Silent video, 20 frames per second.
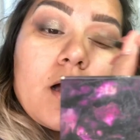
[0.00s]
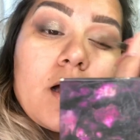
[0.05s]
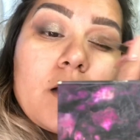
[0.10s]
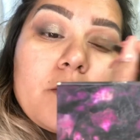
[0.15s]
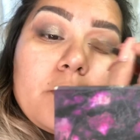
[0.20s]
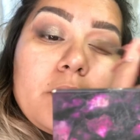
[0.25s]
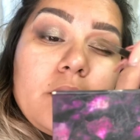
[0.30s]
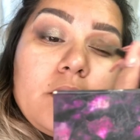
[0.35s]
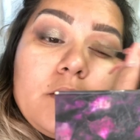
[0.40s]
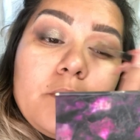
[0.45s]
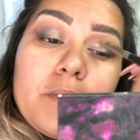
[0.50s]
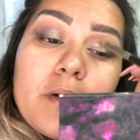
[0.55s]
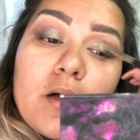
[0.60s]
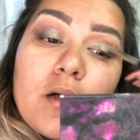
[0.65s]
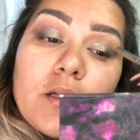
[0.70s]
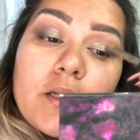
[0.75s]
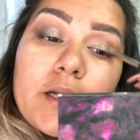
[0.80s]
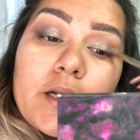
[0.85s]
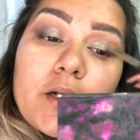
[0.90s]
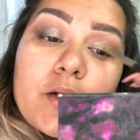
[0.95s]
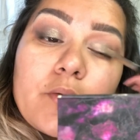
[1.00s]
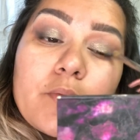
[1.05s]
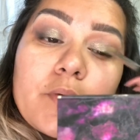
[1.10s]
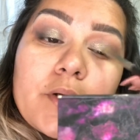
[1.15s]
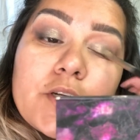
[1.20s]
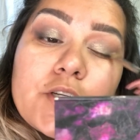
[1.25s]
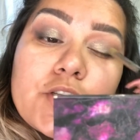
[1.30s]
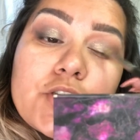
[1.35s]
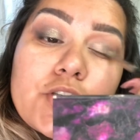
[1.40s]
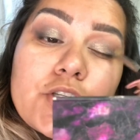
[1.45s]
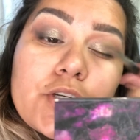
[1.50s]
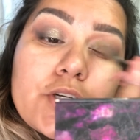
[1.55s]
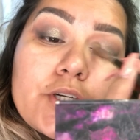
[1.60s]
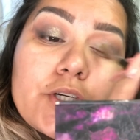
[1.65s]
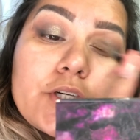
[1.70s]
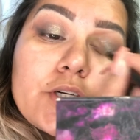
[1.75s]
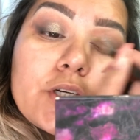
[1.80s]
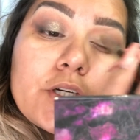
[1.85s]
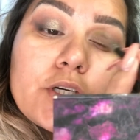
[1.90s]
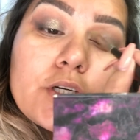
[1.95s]
I'm all about like
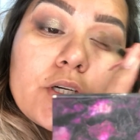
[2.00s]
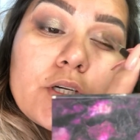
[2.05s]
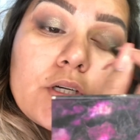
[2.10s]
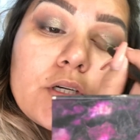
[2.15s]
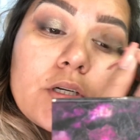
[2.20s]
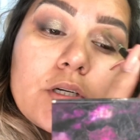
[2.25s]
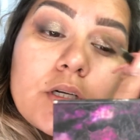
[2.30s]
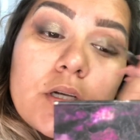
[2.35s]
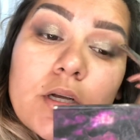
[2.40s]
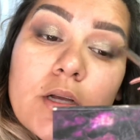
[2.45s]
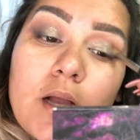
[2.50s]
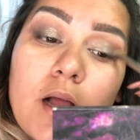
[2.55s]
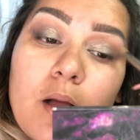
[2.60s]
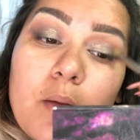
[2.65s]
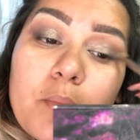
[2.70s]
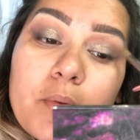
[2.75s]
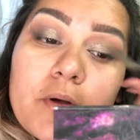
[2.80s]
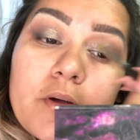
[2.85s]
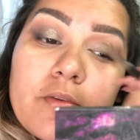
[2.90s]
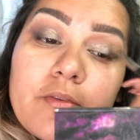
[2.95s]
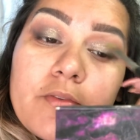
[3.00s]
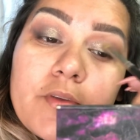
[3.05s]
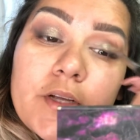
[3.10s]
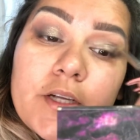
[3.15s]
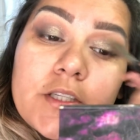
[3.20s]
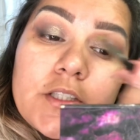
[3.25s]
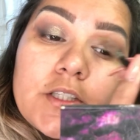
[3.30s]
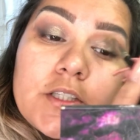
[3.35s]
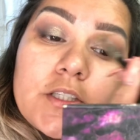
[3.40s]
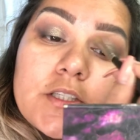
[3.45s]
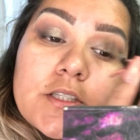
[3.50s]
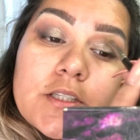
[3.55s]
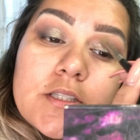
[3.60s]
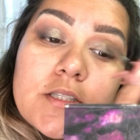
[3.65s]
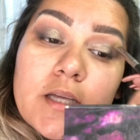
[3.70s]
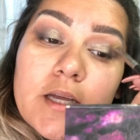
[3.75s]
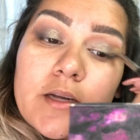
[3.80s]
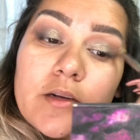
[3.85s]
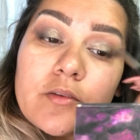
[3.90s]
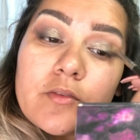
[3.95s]
grungier, not perfect
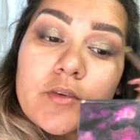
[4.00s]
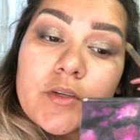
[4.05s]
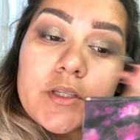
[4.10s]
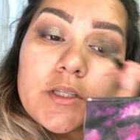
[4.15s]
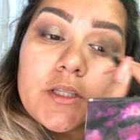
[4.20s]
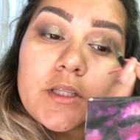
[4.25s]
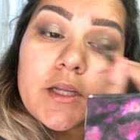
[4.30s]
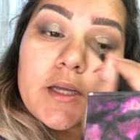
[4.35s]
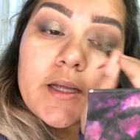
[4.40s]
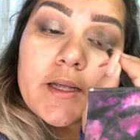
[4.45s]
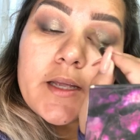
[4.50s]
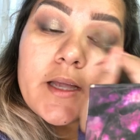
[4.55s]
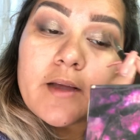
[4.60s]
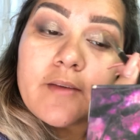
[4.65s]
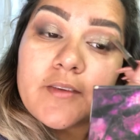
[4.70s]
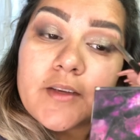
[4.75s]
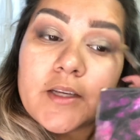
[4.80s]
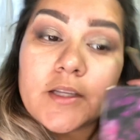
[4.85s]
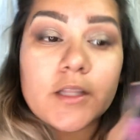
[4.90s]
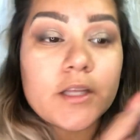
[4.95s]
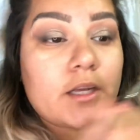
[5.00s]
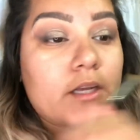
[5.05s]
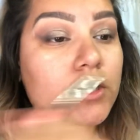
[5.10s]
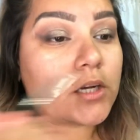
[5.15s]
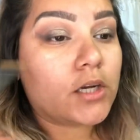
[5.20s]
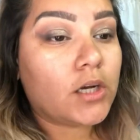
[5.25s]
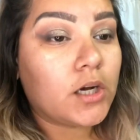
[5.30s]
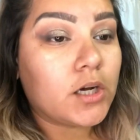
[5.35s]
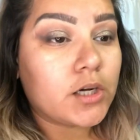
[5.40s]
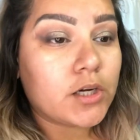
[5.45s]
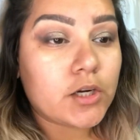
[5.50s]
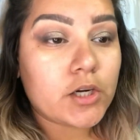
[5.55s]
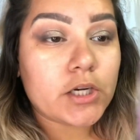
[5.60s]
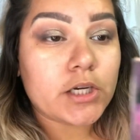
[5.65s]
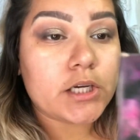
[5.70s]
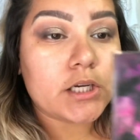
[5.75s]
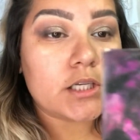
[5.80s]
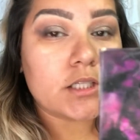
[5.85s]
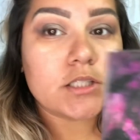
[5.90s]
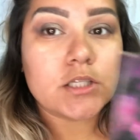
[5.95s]
looks. I don't really like having like cut
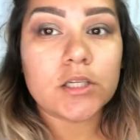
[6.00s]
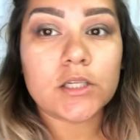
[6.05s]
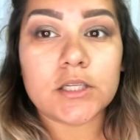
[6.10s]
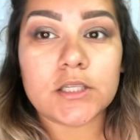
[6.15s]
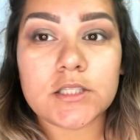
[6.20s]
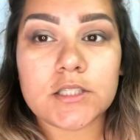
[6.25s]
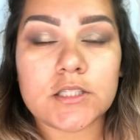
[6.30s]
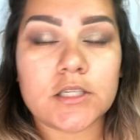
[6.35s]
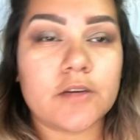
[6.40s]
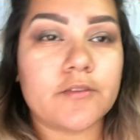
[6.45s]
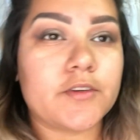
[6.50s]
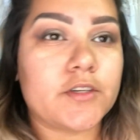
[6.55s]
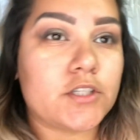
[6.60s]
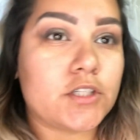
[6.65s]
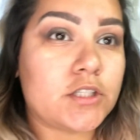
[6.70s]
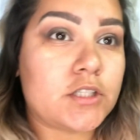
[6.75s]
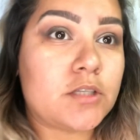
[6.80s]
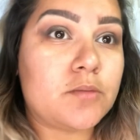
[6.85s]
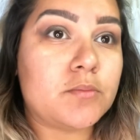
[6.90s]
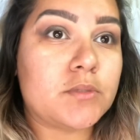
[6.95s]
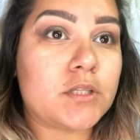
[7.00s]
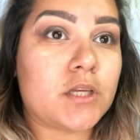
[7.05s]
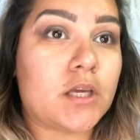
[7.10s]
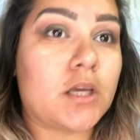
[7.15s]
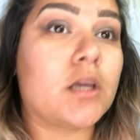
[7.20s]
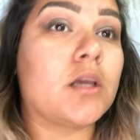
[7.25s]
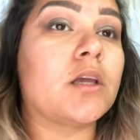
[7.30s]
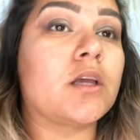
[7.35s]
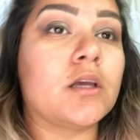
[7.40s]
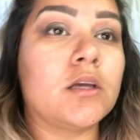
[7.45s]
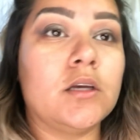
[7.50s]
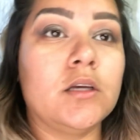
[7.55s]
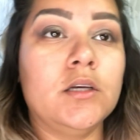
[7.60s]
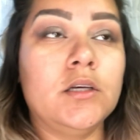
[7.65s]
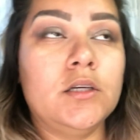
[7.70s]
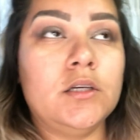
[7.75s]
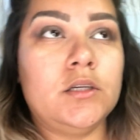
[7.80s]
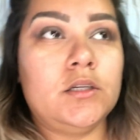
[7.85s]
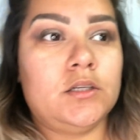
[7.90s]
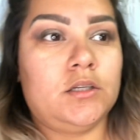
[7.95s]
crease and all that stuff. It just seems like
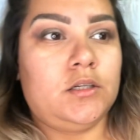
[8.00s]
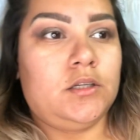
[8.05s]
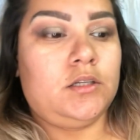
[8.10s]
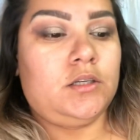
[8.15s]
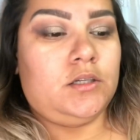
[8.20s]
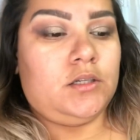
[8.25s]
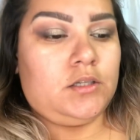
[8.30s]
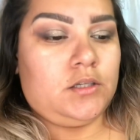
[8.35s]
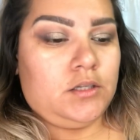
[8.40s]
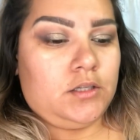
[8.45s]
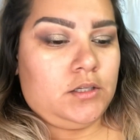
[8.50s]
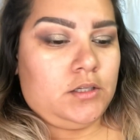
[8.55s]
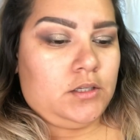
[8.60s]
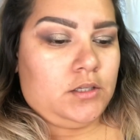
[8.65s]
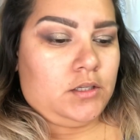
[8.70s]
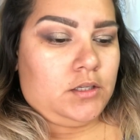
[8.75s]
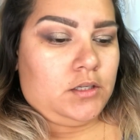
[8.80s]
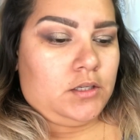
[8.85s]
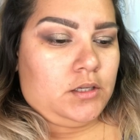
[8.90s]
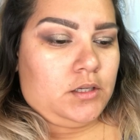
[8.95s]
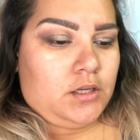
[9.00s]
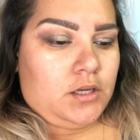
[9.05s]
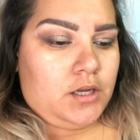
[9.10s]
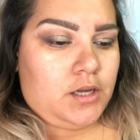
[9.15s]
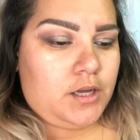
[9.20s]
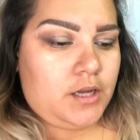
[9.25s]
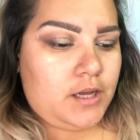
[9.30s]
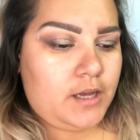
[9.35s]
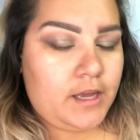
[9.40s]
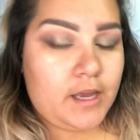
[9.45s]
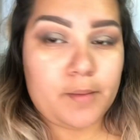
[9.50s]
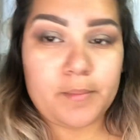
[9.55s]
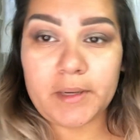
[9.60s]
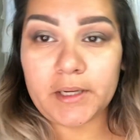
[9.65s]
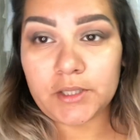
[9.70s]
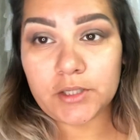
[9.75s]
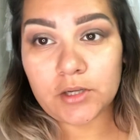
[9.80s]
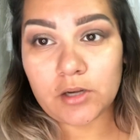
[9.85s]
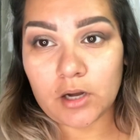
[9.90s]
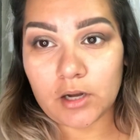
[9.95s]
it
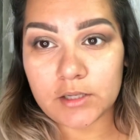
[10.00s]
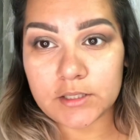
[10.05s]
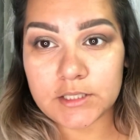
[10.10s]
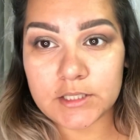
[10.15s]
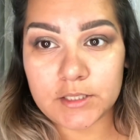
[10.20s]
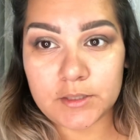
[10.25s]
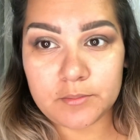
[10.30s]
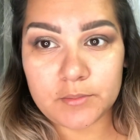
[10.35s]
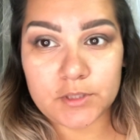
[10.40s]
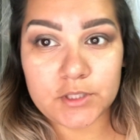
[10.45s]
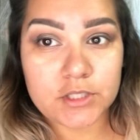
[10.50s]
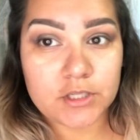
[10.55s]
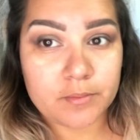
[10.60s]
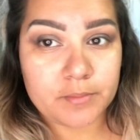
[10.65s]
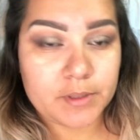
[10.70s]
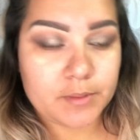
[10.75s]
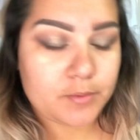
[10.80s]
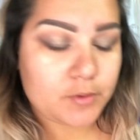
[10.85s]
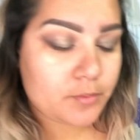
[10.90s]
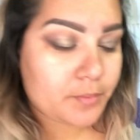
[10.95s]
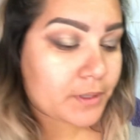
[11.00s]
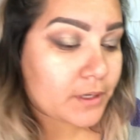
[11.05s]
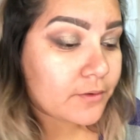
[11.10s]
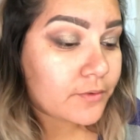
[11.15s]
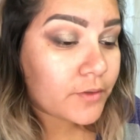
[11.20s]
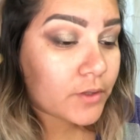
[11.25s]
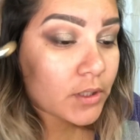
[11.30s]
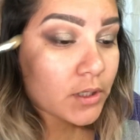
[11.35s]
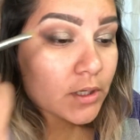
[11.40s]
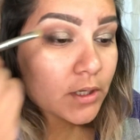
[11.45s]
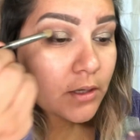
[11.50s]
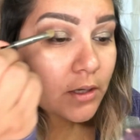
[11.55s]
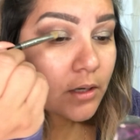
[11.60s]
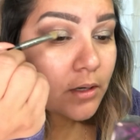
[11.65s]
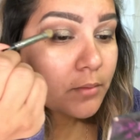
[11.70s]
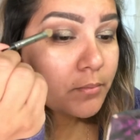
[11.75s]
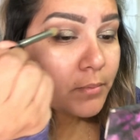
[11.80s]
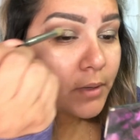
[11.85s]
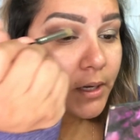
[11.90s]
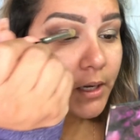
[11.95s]
might look awesome on some people, but I feel like
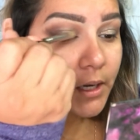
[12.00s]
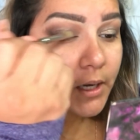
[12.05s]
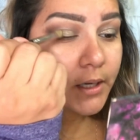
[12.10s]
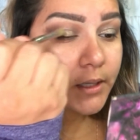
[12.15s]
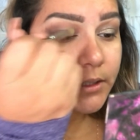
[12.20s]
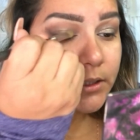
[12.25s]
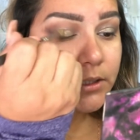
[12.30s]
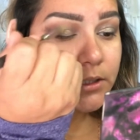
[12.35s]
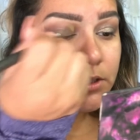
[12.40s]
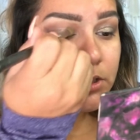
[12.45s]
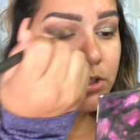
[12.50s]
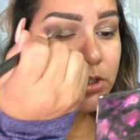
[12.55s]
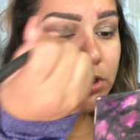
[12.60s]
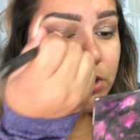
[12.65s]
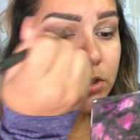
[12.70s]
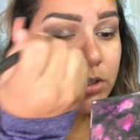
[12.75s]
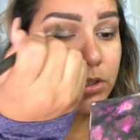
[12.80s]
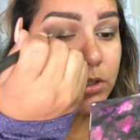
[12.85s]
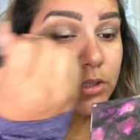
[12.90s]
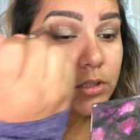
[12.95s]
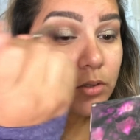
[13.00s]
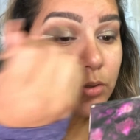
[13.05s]
my eyelids just